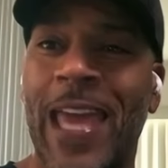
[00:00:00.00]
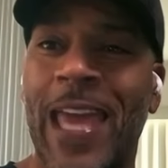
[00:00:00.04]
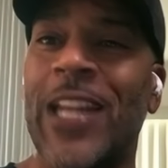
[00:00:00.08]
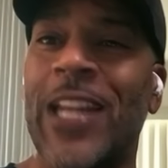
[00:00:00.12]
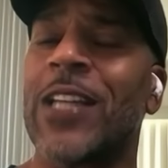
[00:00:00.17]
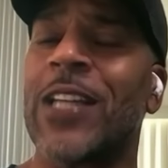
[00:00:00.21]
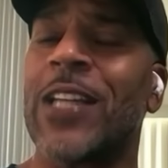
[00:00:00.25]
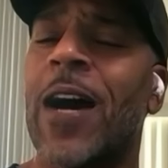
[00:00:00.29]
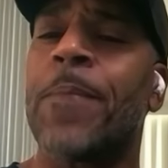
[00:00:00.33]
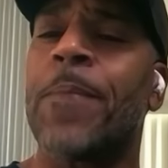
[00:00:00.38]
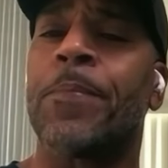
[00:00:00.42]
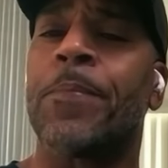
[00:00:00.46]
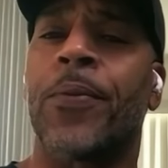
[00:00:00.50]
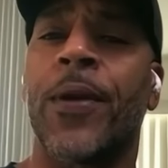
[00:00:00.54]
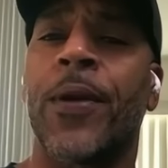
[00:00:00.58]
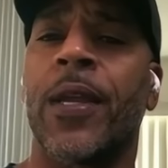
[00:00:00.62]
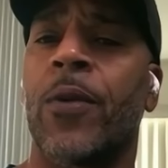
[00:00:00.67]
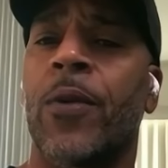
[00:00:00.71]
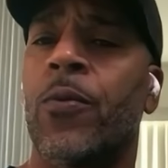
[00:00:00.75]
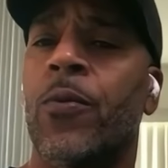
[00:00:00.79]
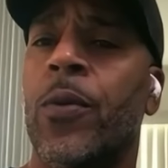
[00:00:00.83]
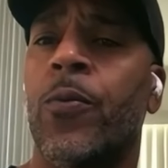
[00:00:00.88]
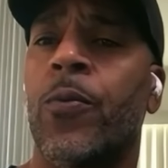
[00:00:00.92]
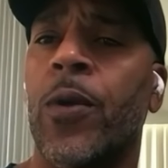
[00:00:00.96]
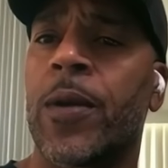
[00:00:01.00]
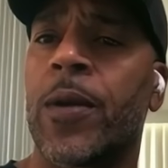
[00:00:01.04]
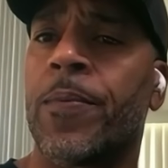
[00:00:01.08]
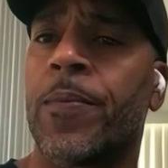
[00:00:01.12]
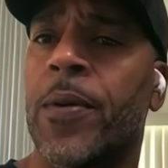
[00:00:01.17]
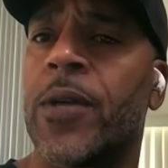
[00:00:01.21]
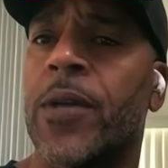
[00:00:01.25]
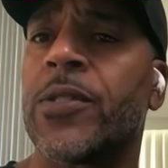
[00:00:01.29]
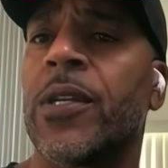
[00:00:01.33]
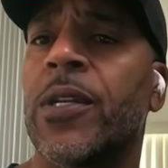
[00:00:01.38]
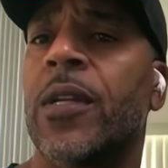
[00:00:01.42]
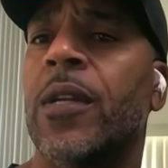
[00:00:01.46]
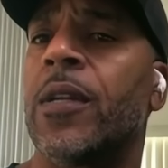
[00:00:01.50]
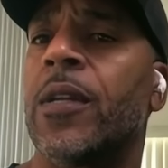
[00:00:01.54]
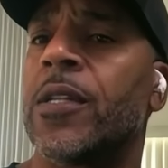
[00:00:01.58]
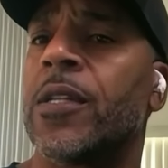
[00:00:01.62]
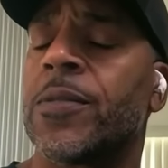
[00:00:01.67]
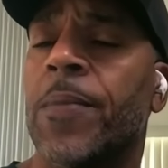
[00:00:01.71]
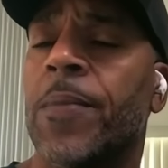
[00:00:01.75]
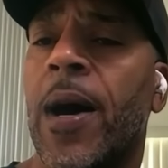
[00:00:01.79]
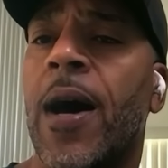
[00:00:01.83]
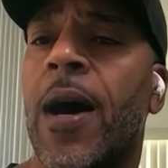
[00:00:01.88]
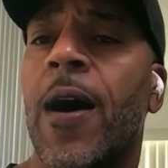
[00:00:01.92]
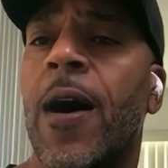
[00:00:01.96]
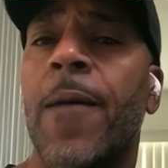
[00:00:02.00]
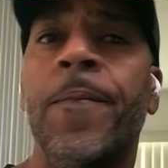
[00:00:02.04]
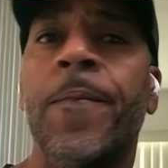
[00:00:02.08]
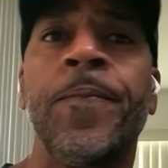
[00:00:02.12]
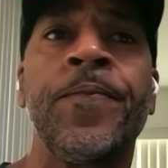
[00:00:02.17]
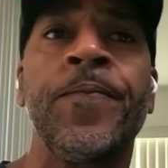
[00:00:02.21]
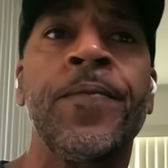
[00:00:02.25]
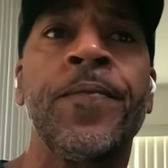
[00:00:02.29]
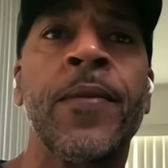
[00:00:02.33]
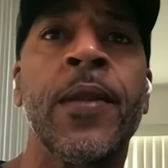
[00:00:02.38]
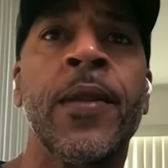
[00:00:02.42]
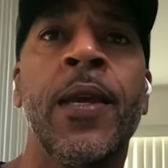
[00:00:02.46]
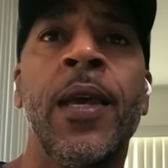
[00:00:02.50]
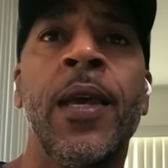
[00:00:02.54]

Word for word: and his upbringing with Rick Brunson and his mom,